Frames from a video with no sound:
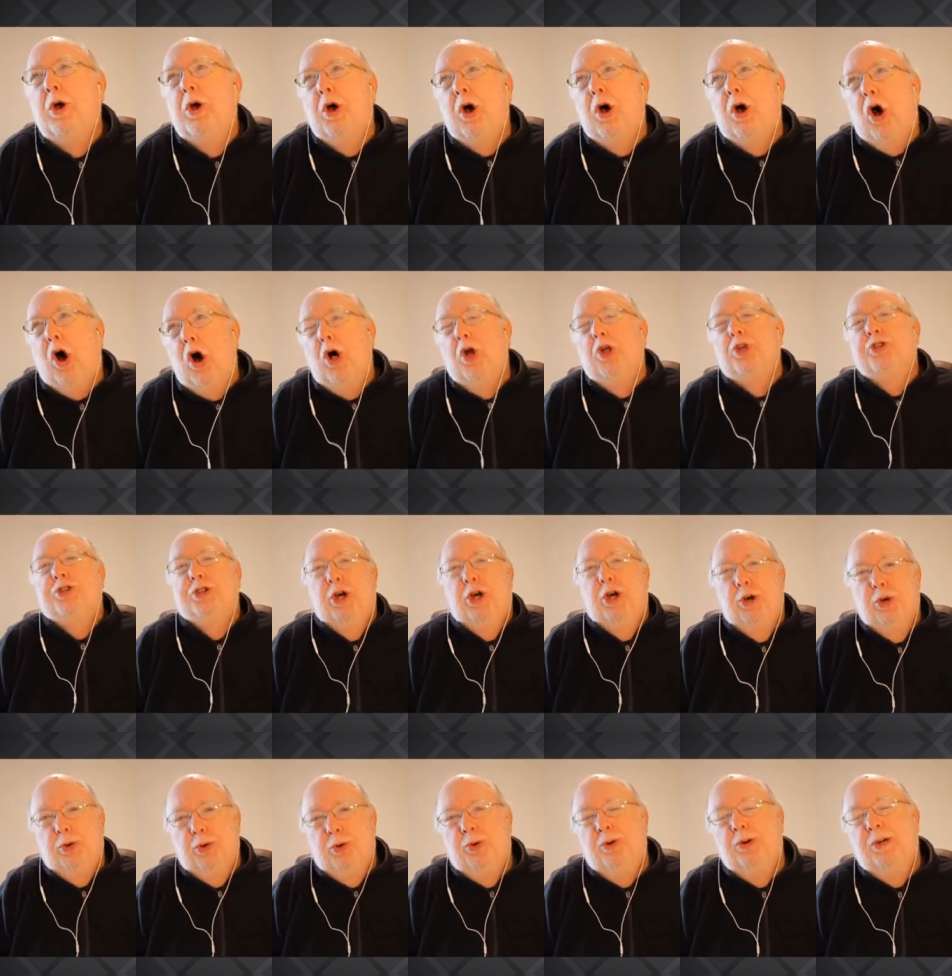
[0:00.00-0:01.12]

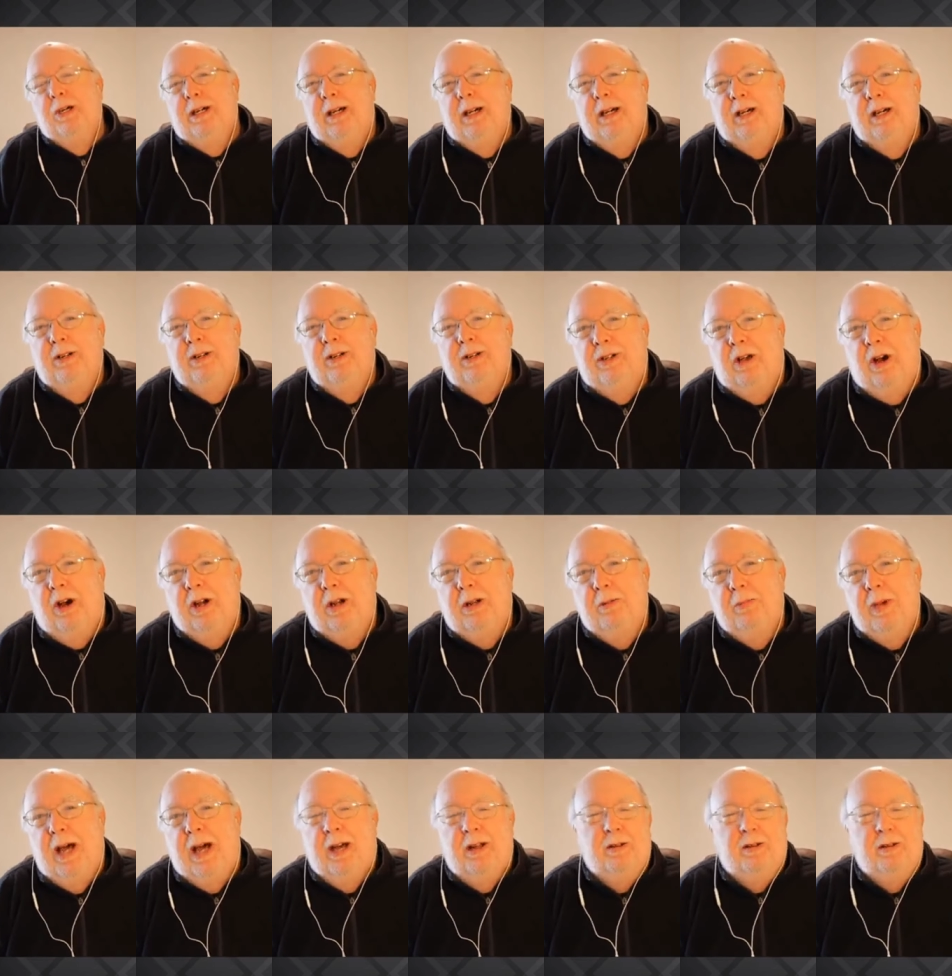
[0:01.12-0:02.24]
also uh, talked
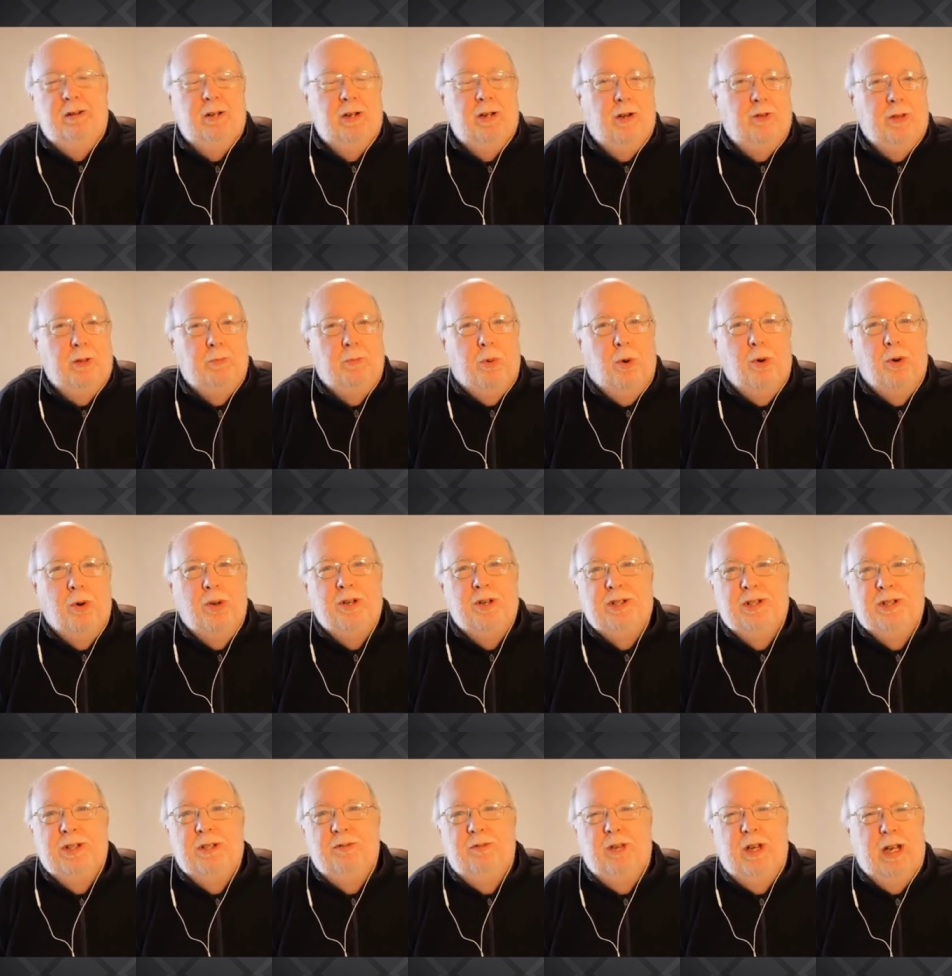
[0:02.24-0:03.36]
about, you know, the importance
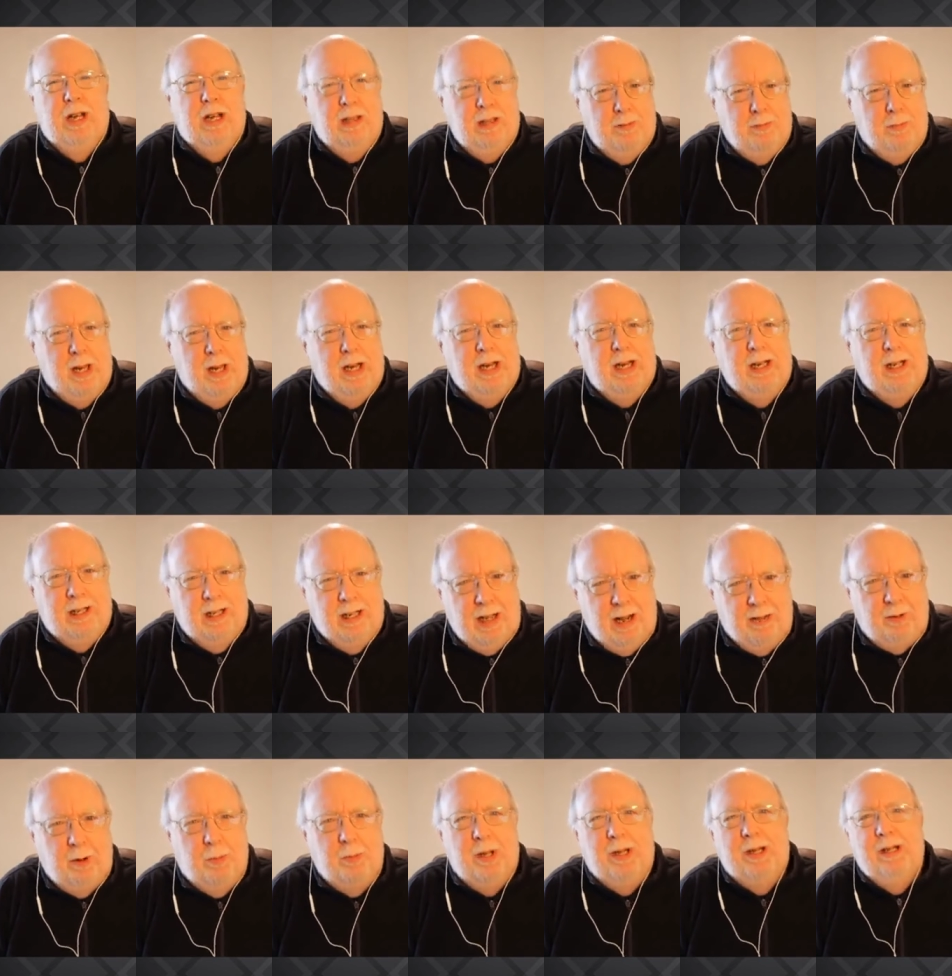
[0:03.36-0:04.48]
of getting the money to
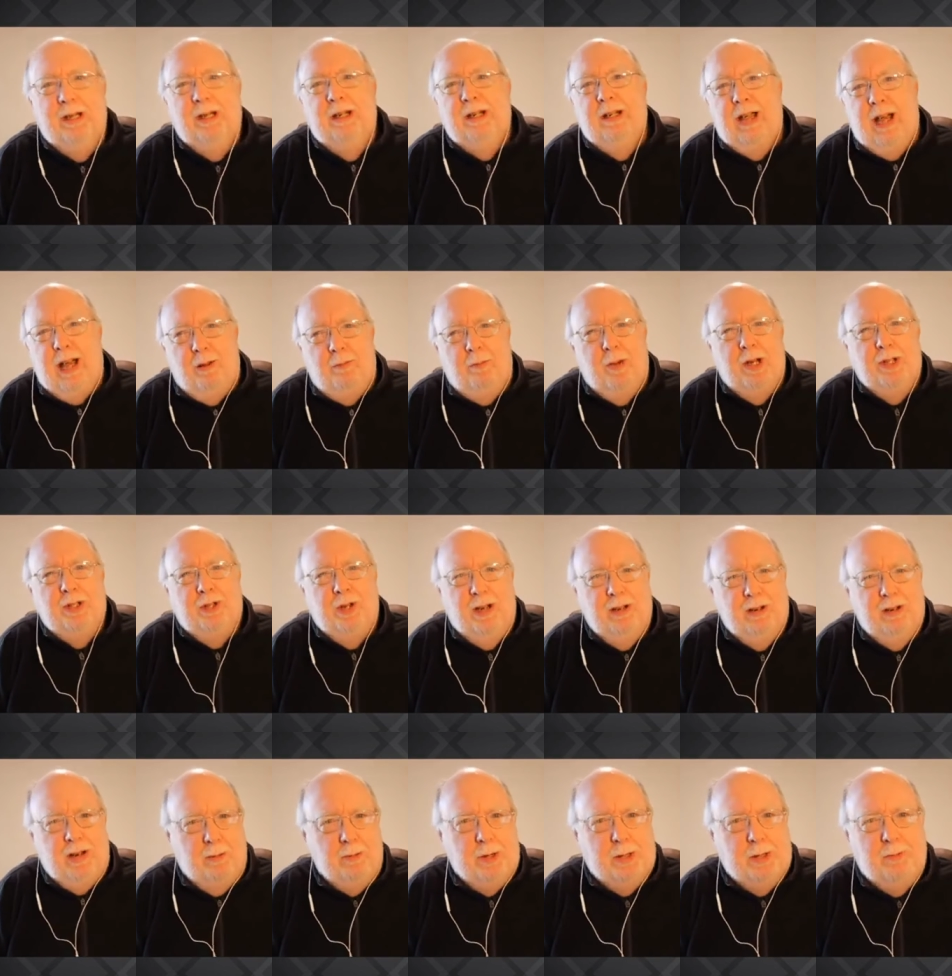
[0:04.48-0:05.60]
government and how much,
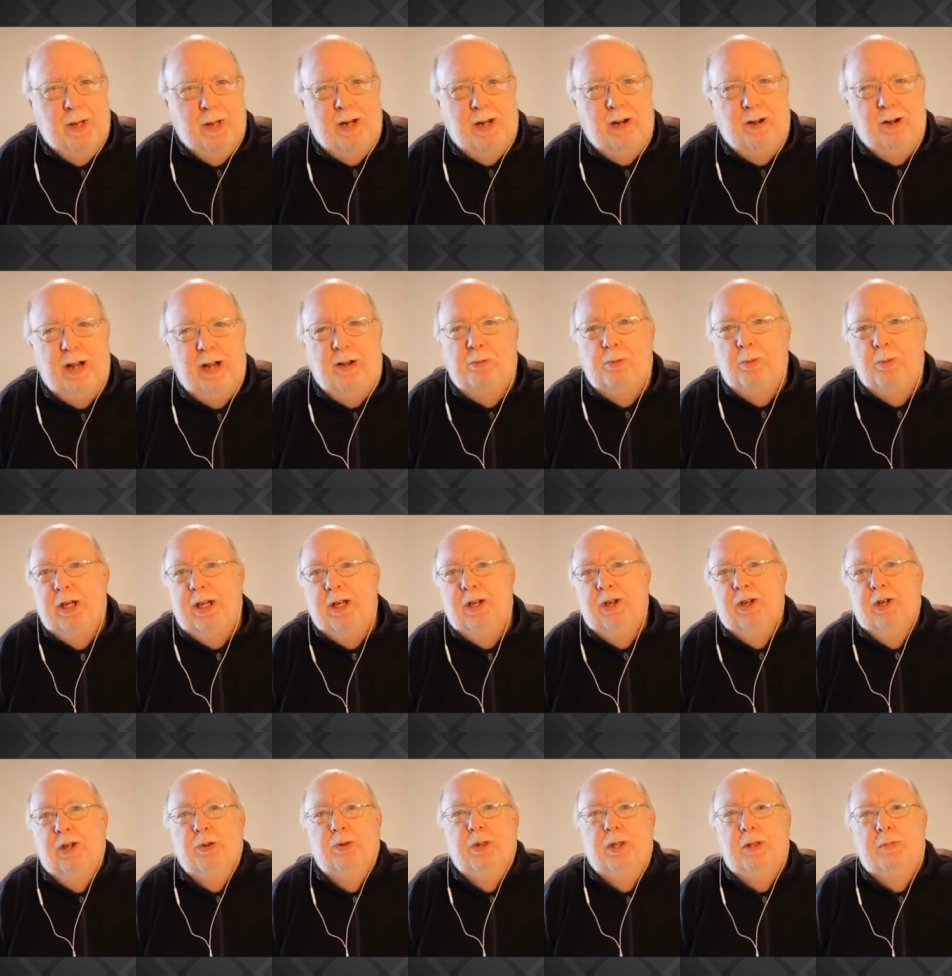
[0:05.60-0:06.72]
how much better government can
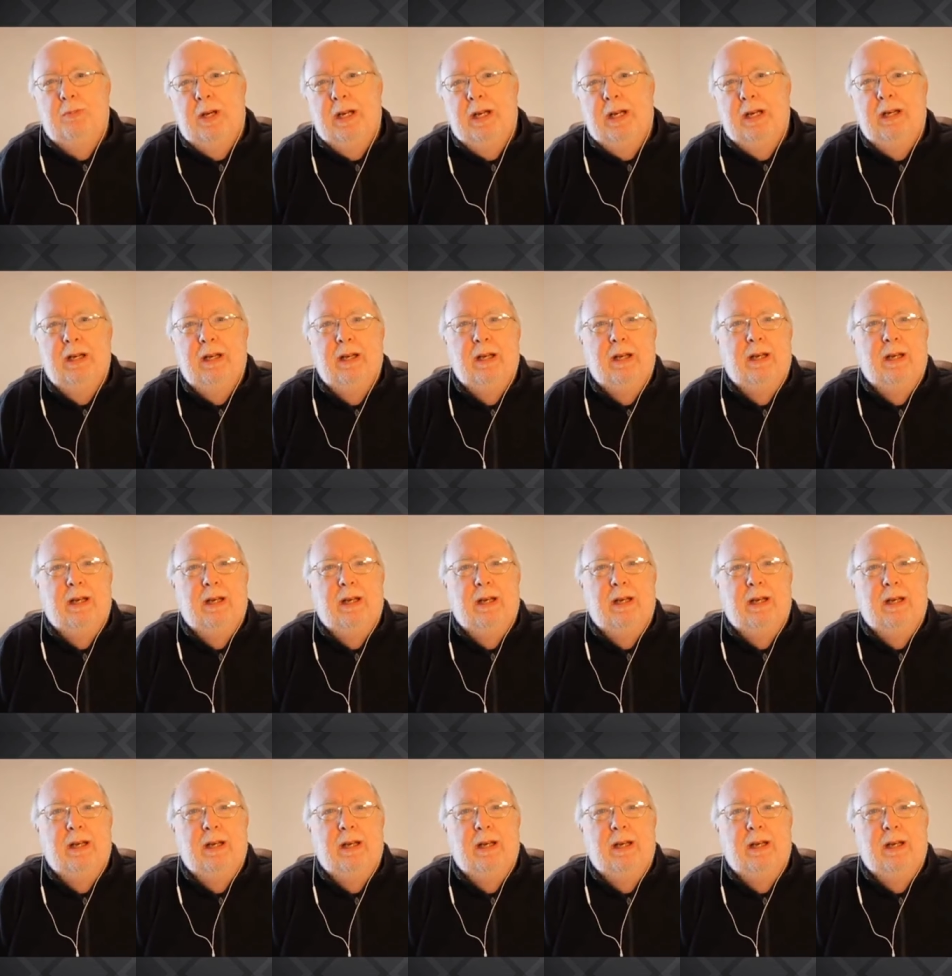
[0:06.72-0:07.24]
do with the money.